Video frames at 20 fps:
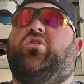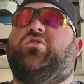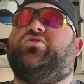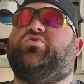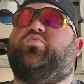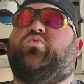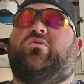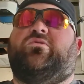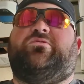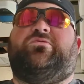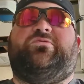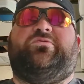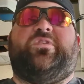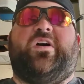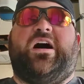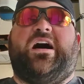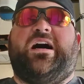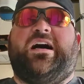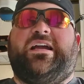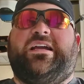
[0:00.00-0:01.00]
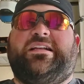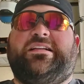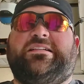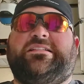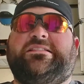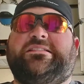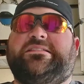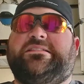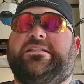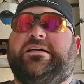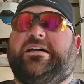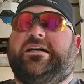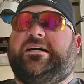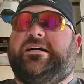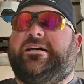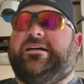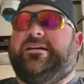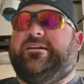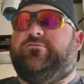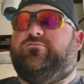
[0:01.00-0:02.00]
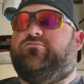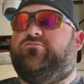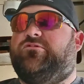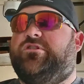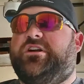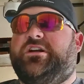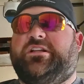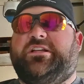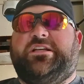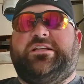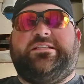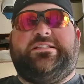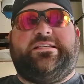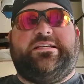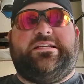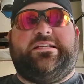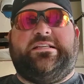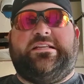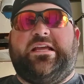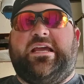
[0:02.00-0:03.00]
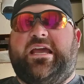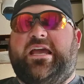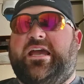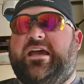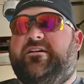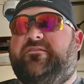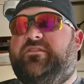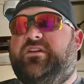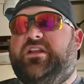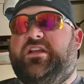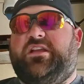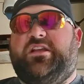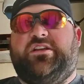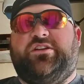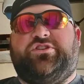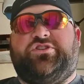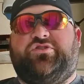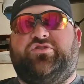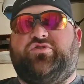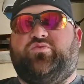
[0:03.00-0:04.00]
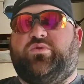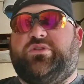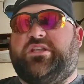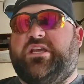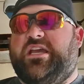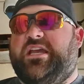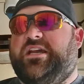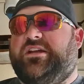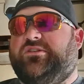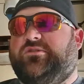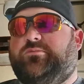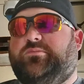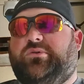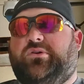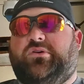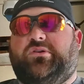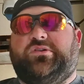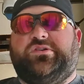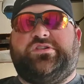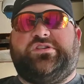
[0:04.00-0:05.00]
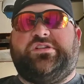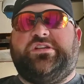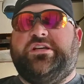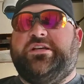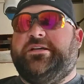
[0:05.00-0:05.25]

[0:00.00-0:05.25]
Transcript: were fine. Really didn't have any issues with the handlebars.